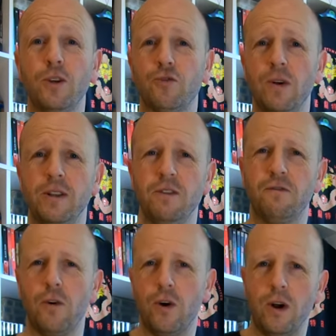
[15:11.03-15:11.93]
which runs
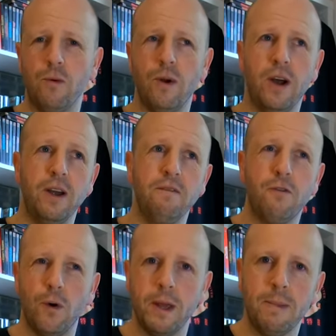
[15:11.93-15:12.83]
for around
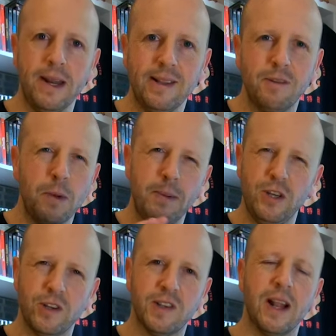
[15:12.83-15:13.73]
40 minutes, maybe
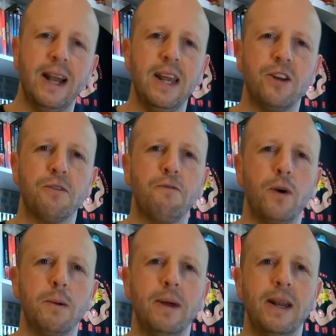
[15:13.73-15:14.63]
just slightly under 40